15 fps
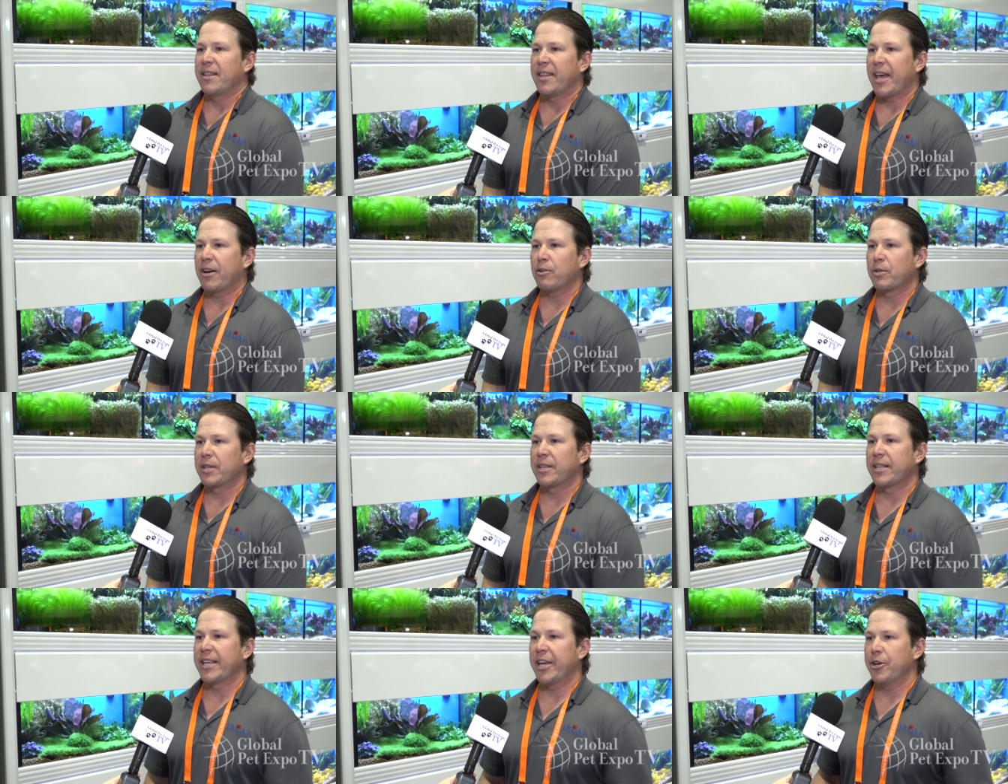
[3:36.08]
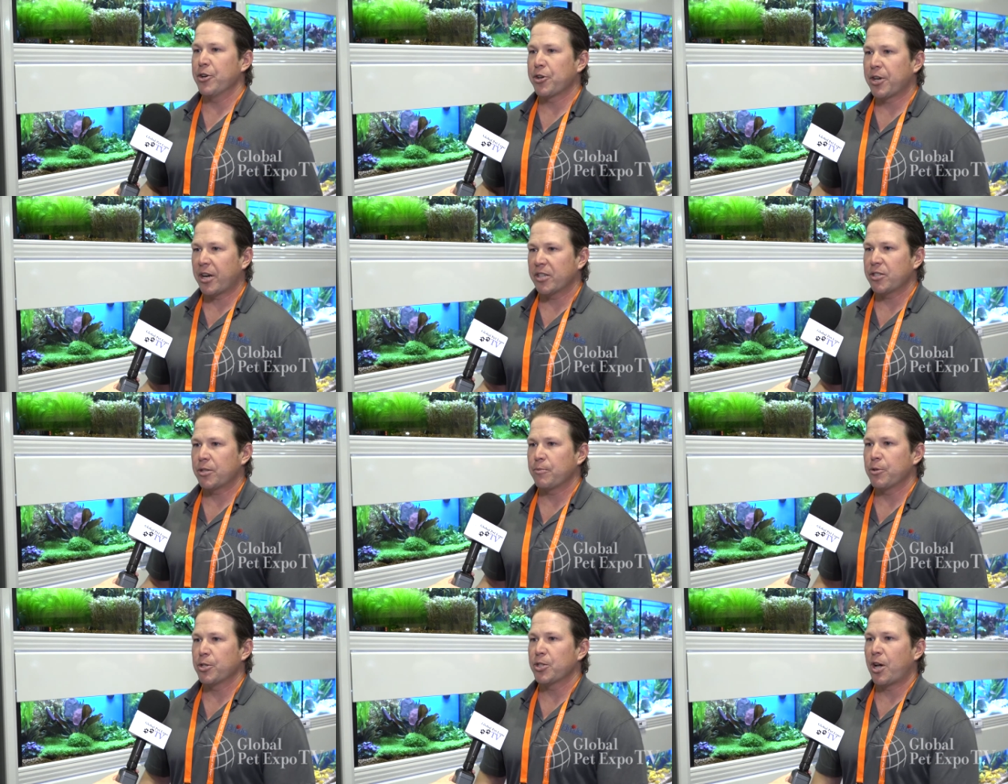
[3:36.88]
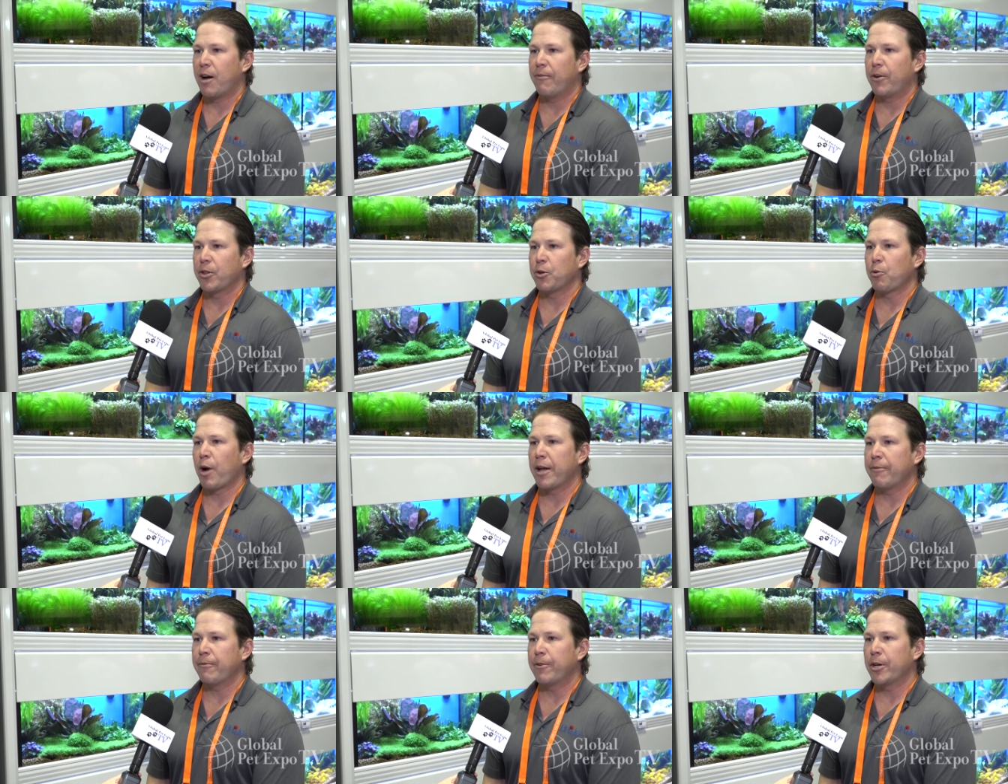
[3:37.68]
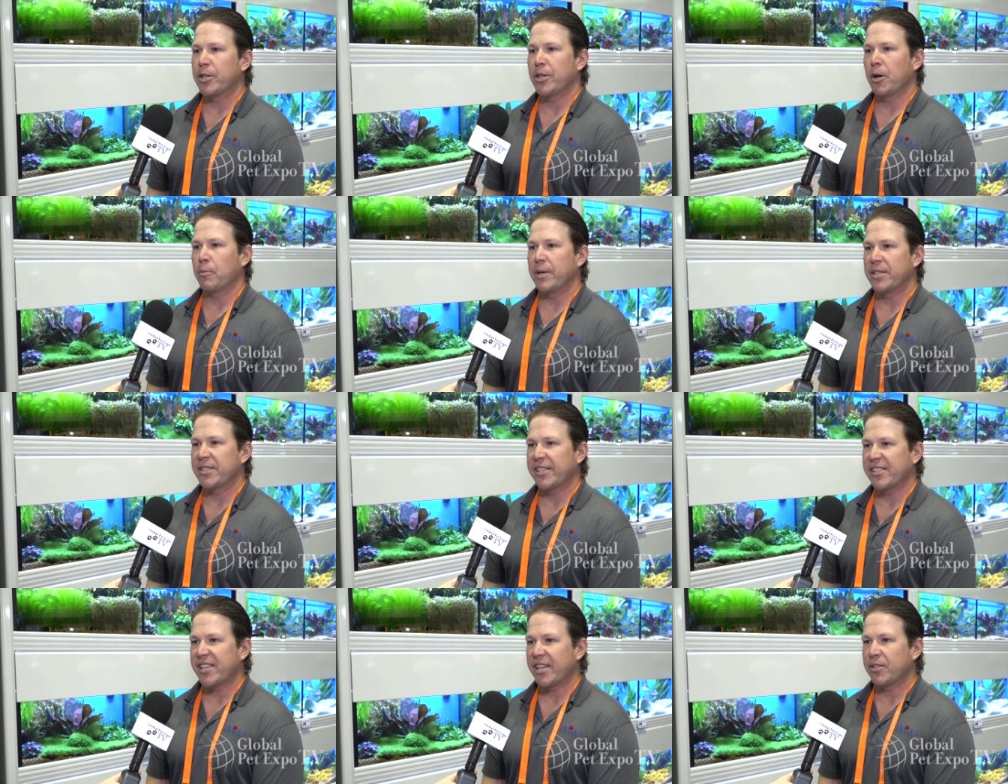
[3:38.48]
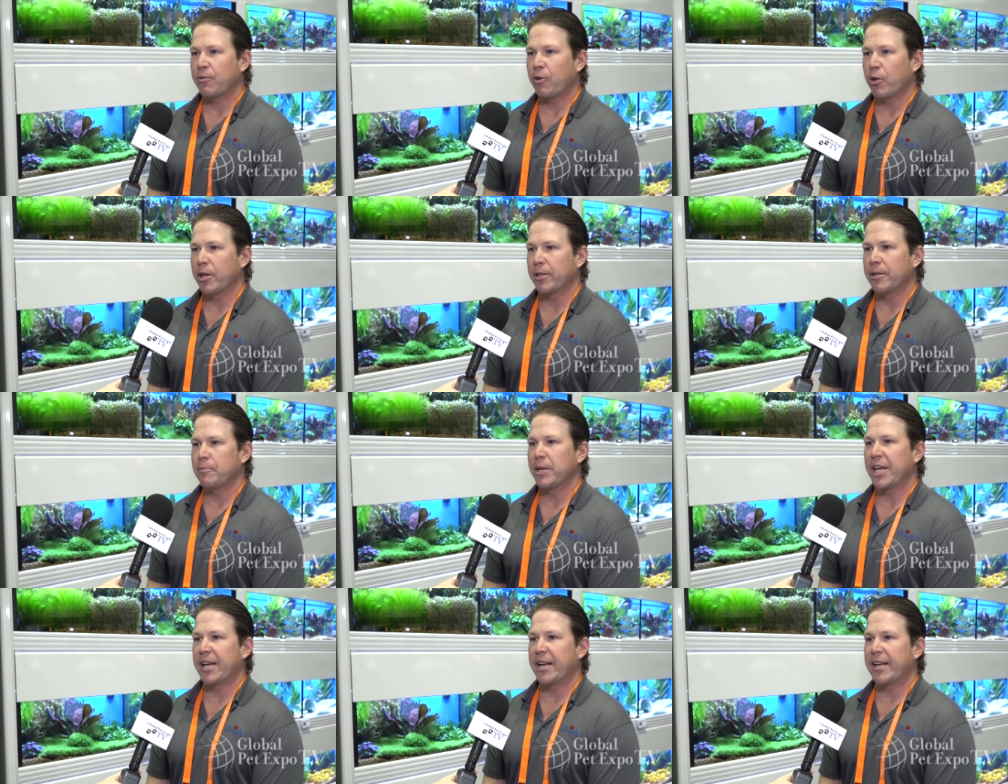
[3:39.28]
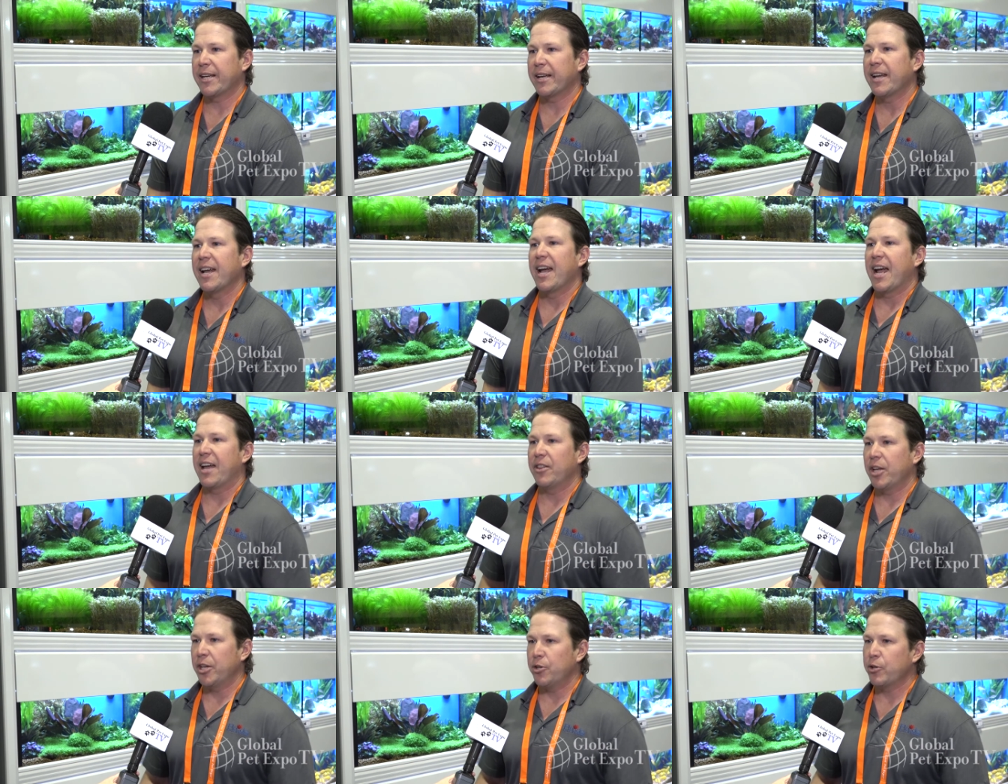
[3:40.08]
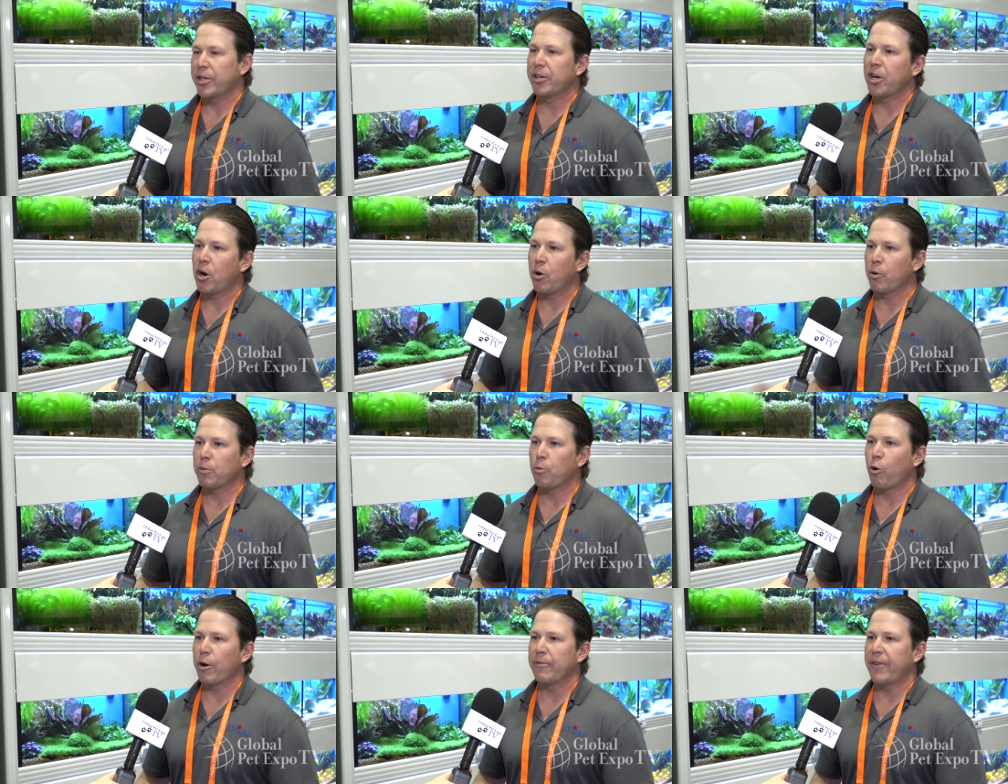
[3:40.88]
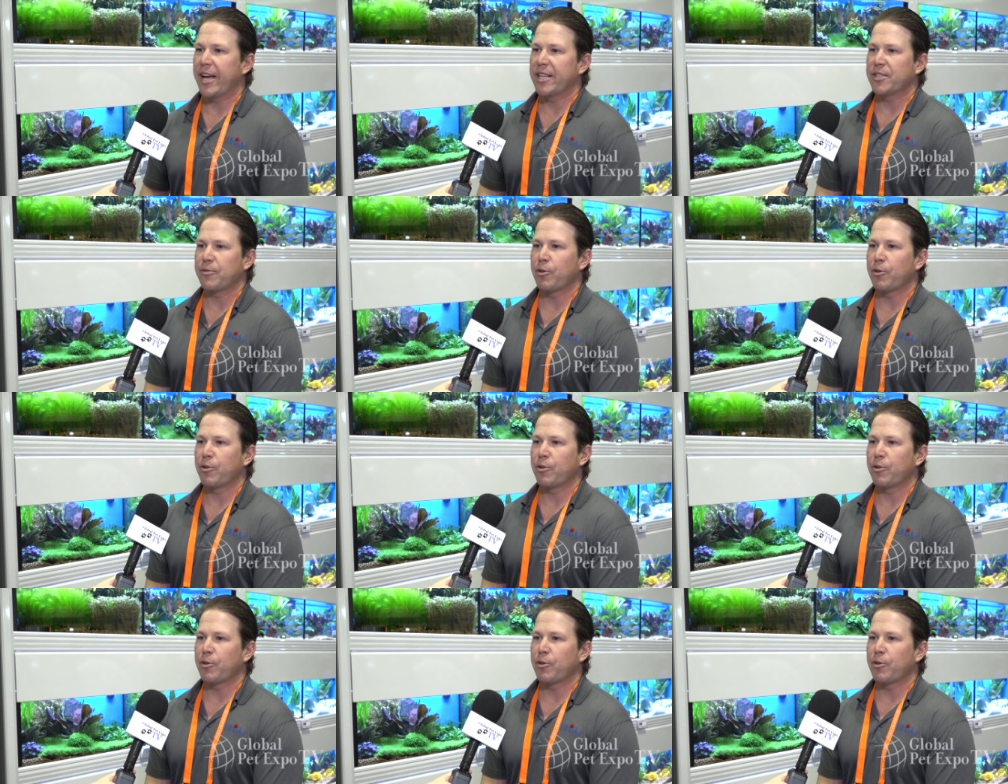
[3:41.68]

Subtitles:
That'll get your customers off on the right foot. They'll be successful in the beginning, and then you can go with more advanced